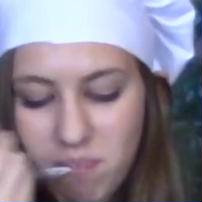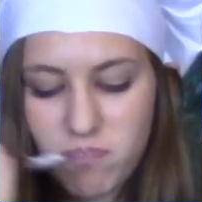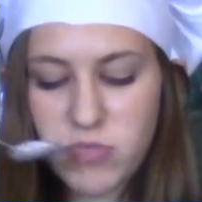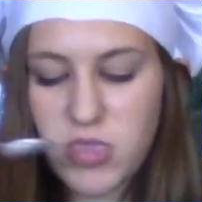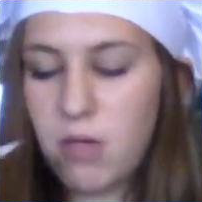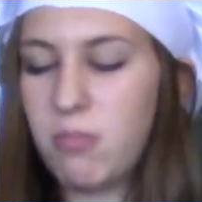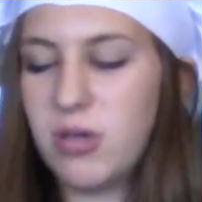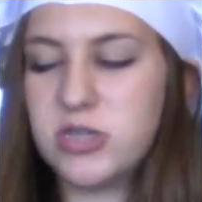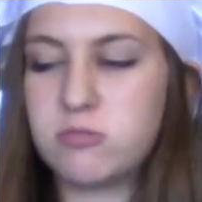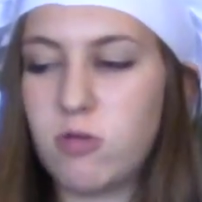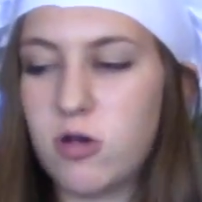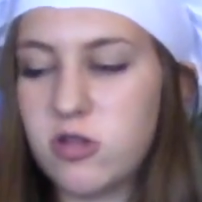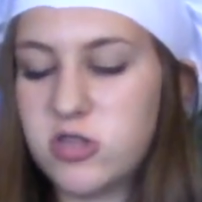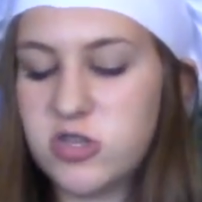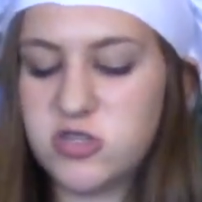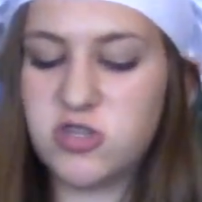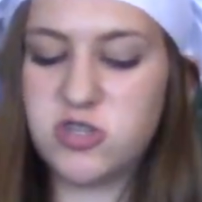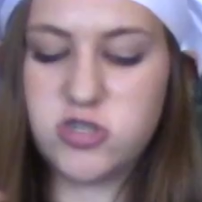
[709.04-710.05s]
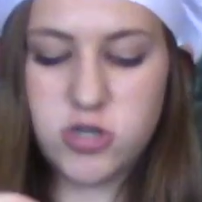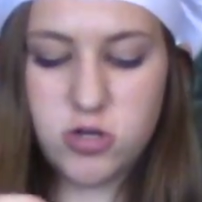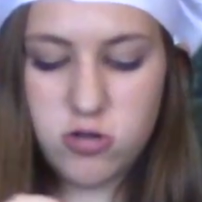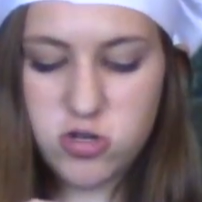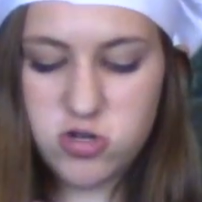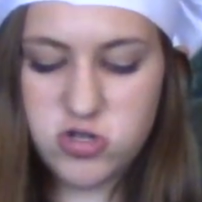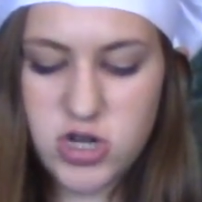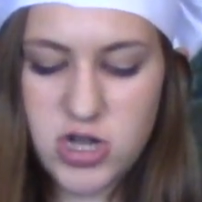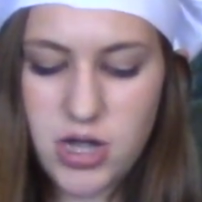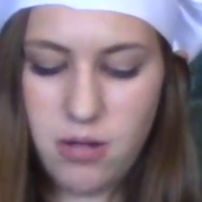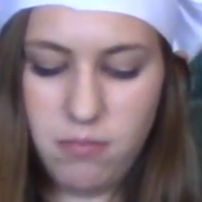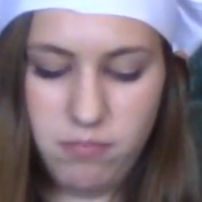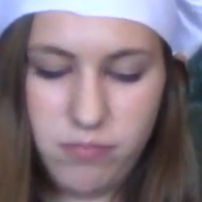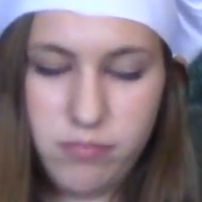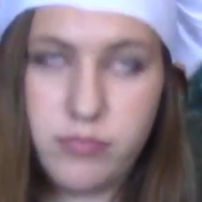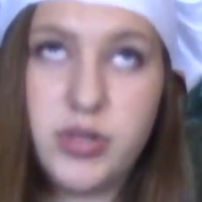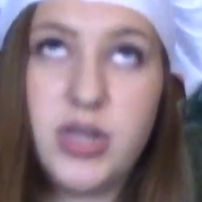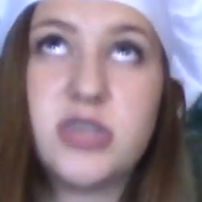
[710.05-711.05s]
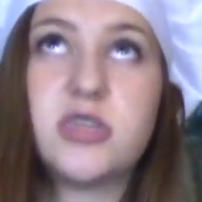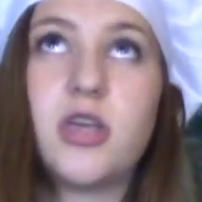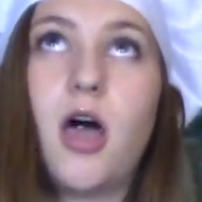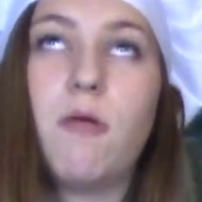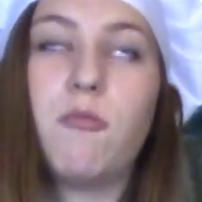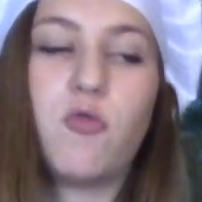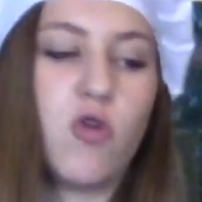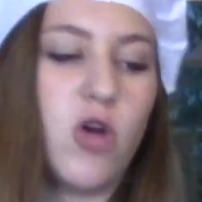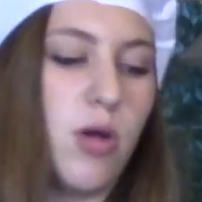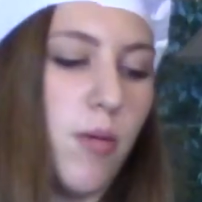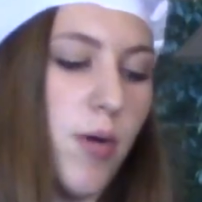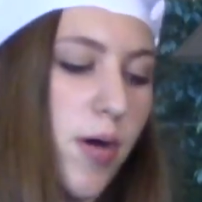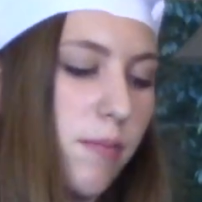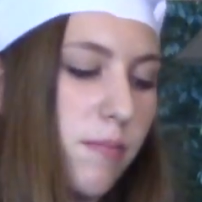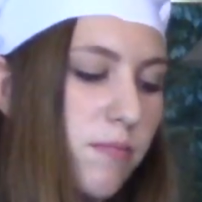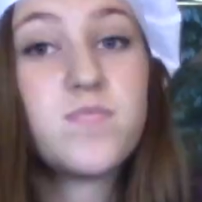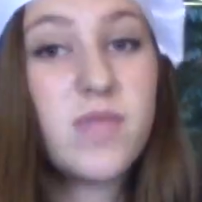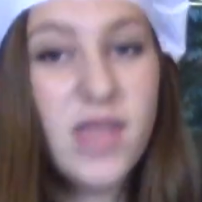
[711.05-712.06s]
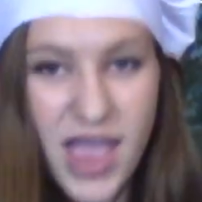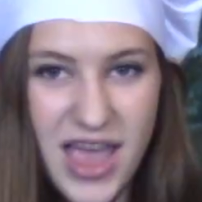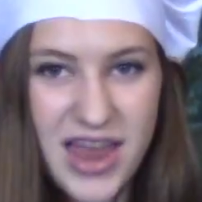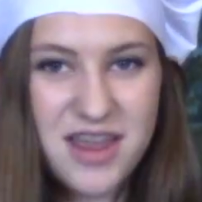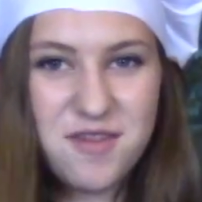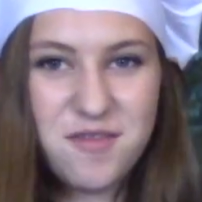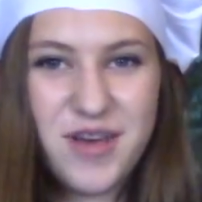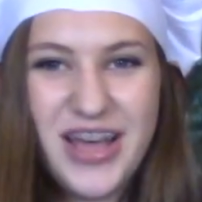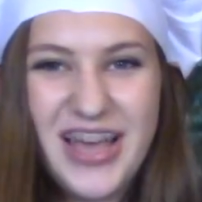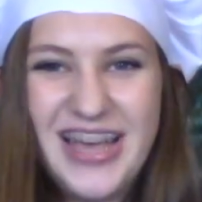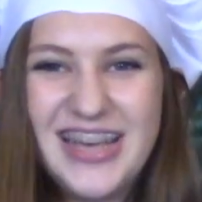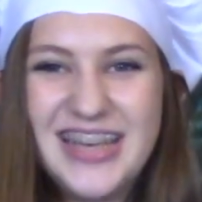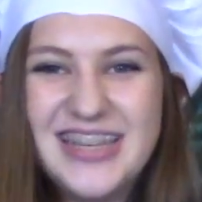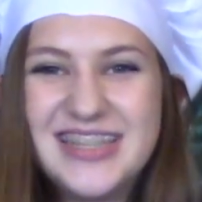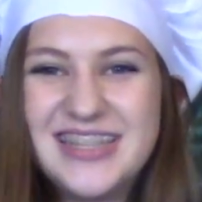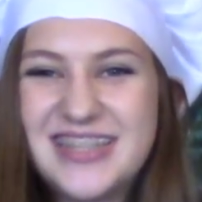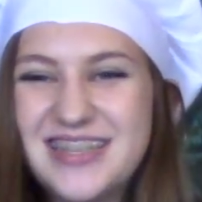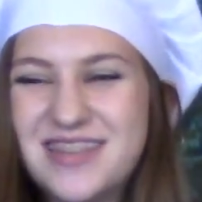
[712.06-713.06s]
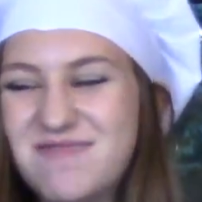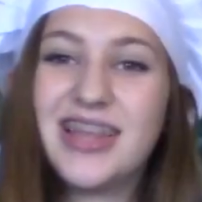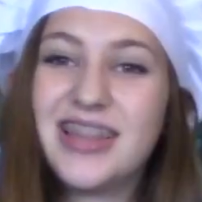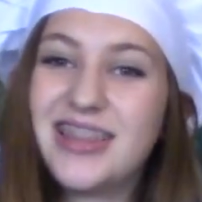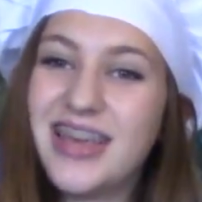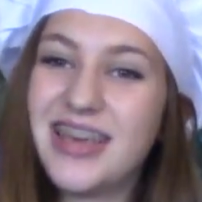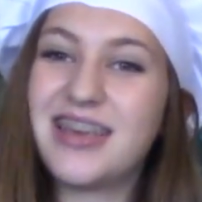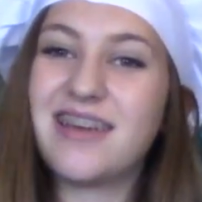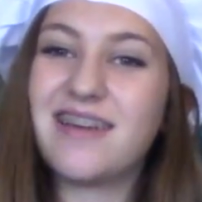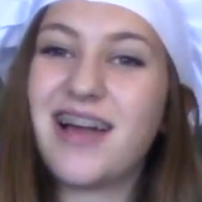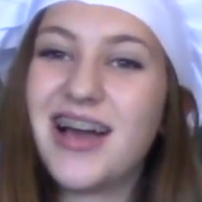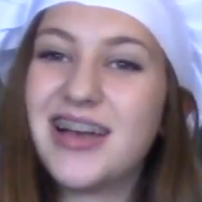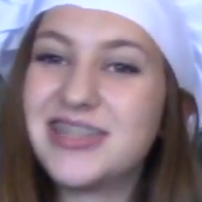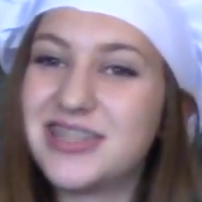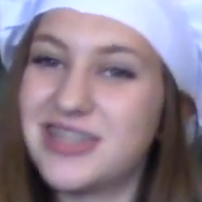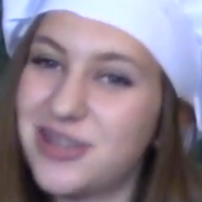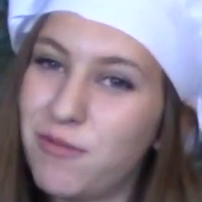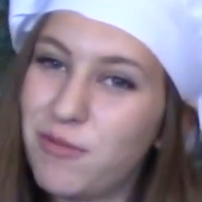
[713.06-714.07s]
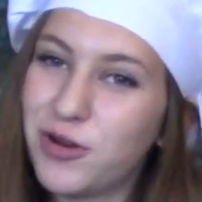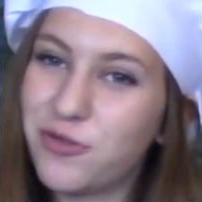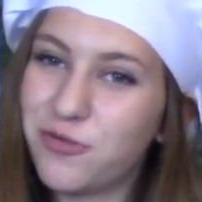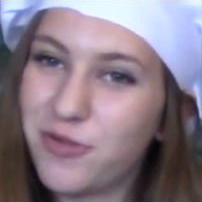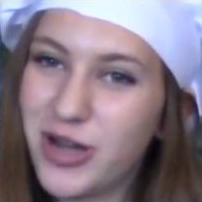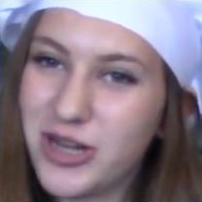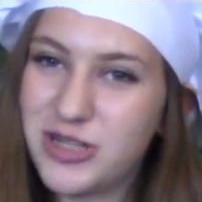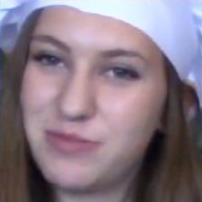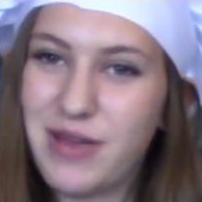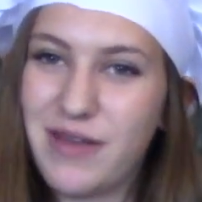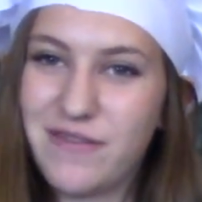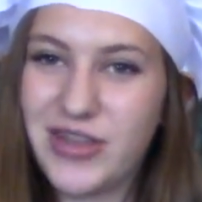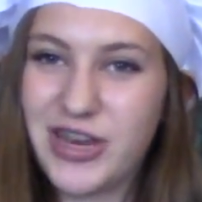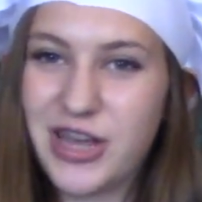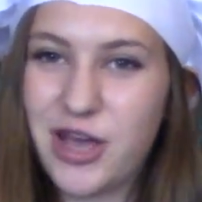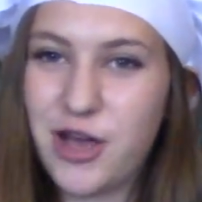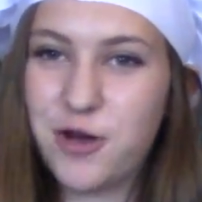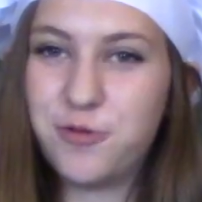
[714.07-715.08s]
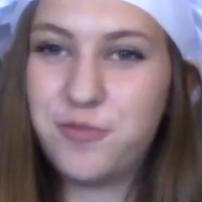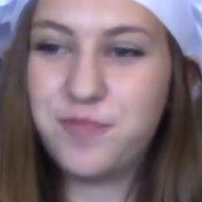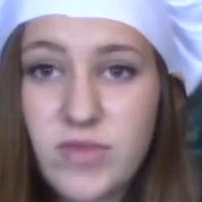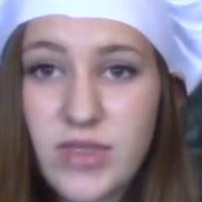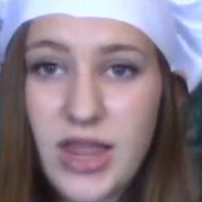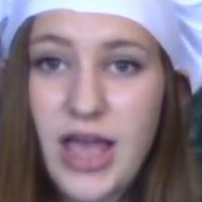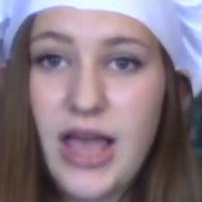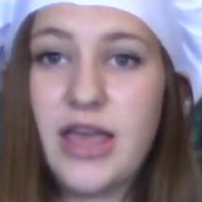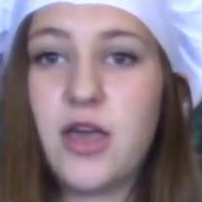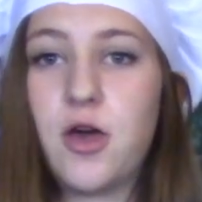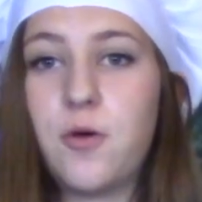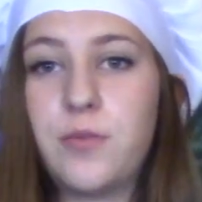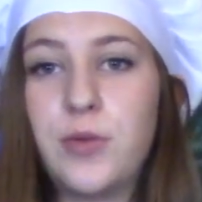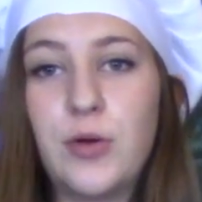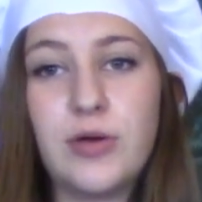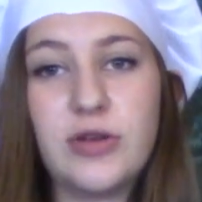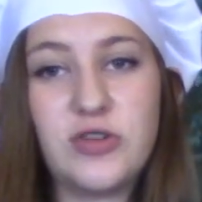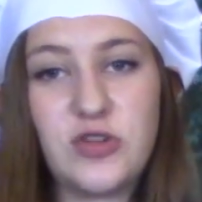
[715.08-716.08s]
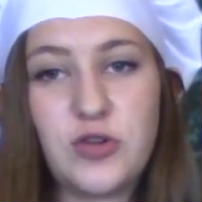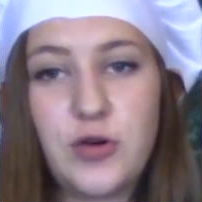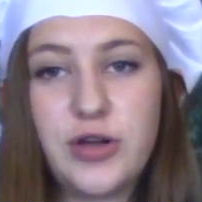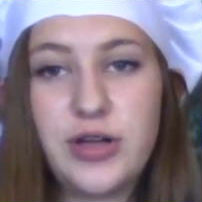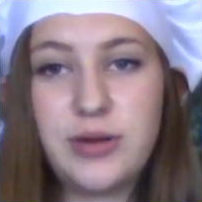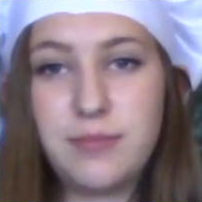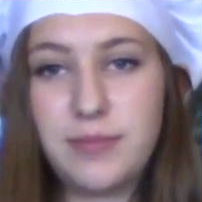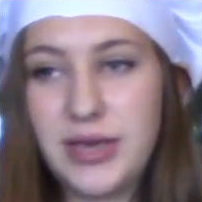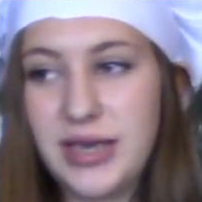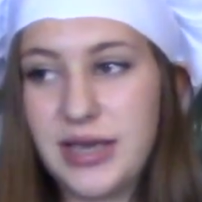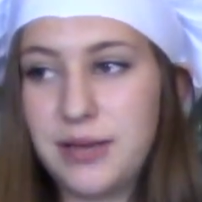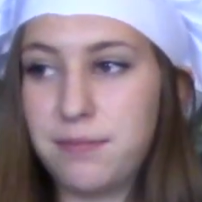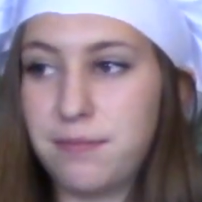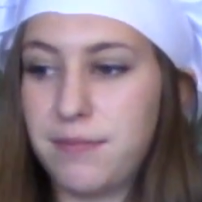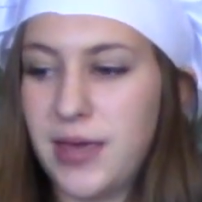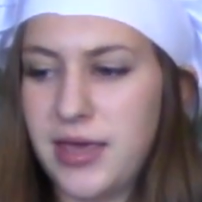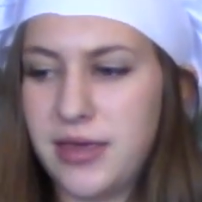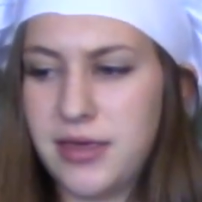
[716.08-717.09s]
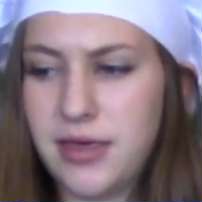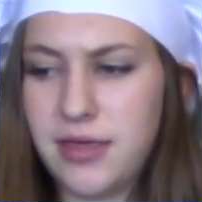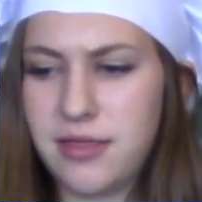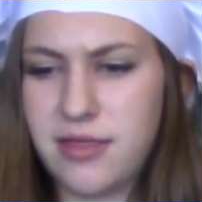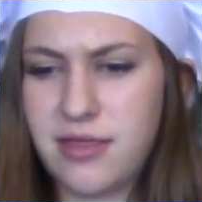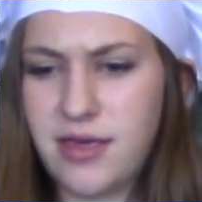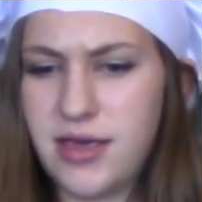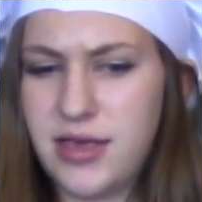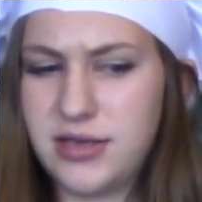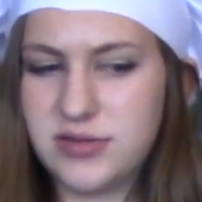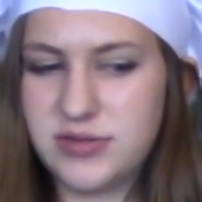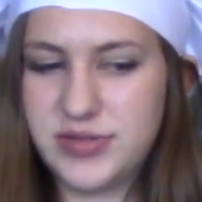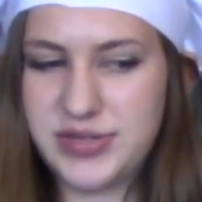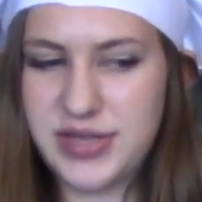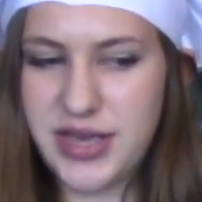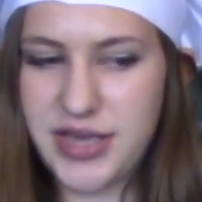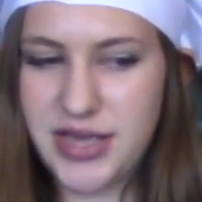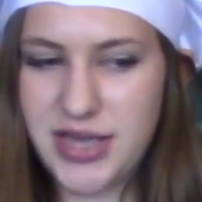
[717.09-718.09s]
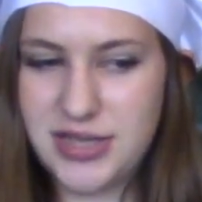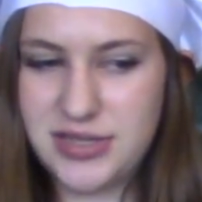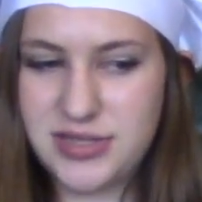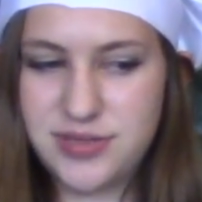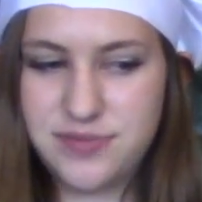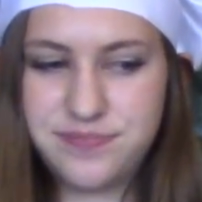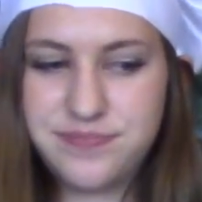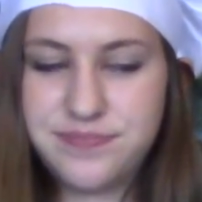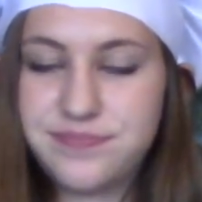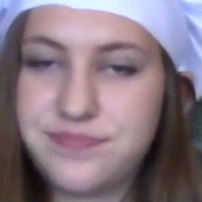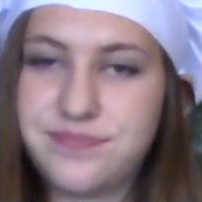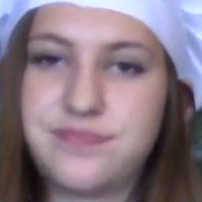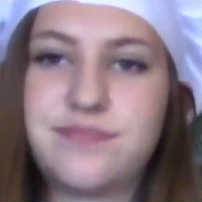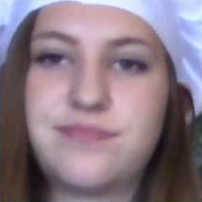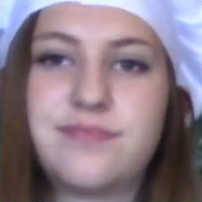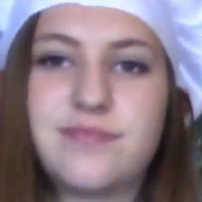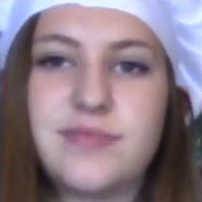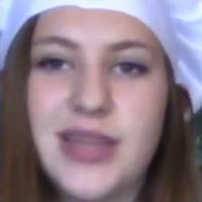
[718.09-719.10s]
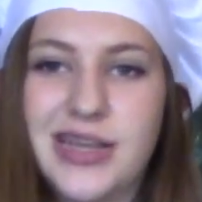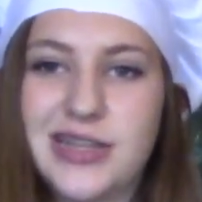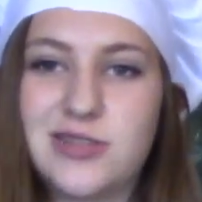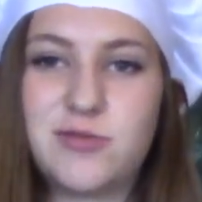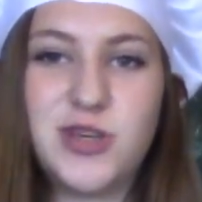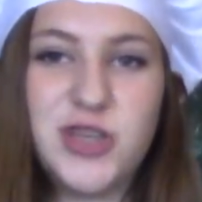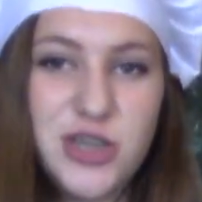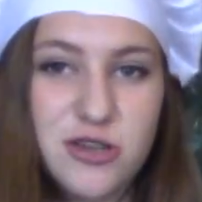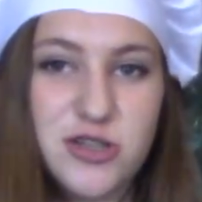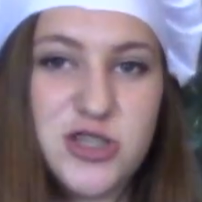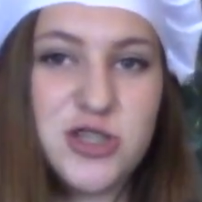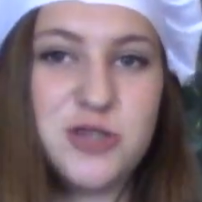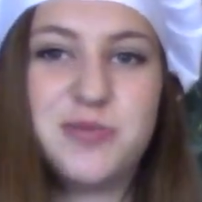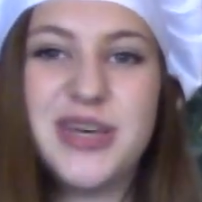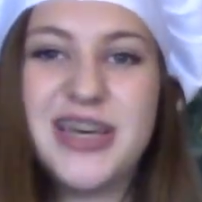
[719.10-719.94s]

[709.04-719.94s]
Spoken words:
The best part of this is still the jam. Bless up, Grandma. Anyways, thank you guys so much for watching my video. I hope you enjoyed me making things, I guess. That's what YouTube